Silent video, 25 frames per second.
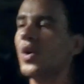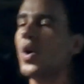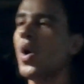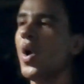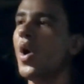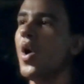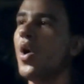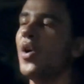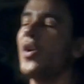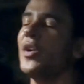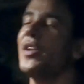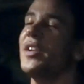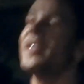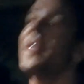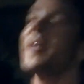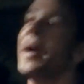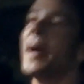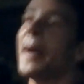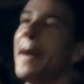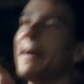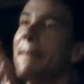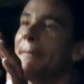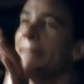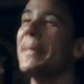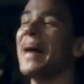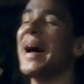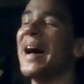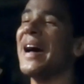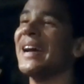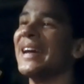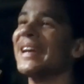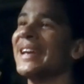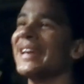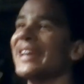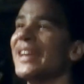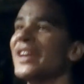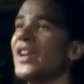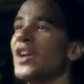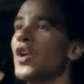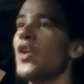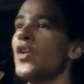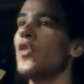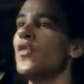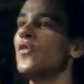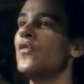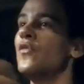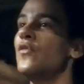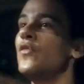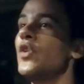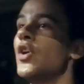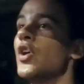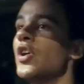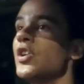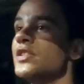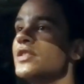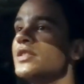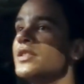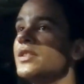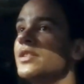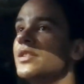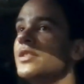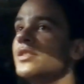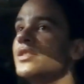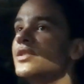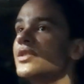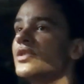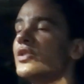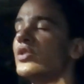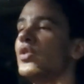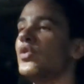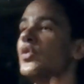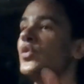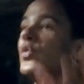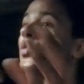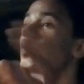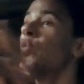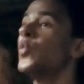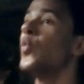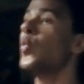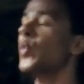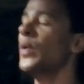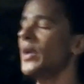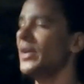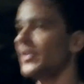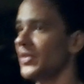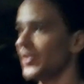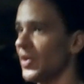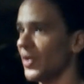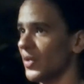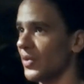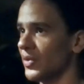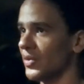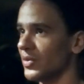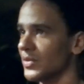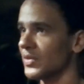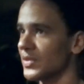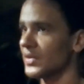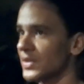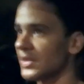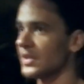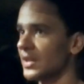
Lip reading: on Mac versus Windows.